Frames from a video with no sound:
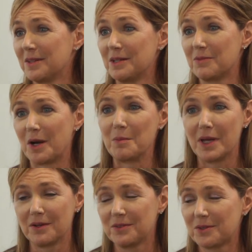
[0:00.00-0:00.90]
the
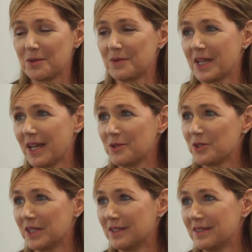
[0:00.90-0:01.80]
environmental
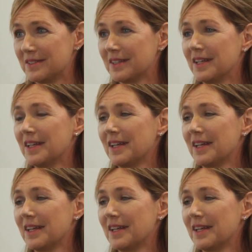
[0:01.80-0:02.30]
certifications.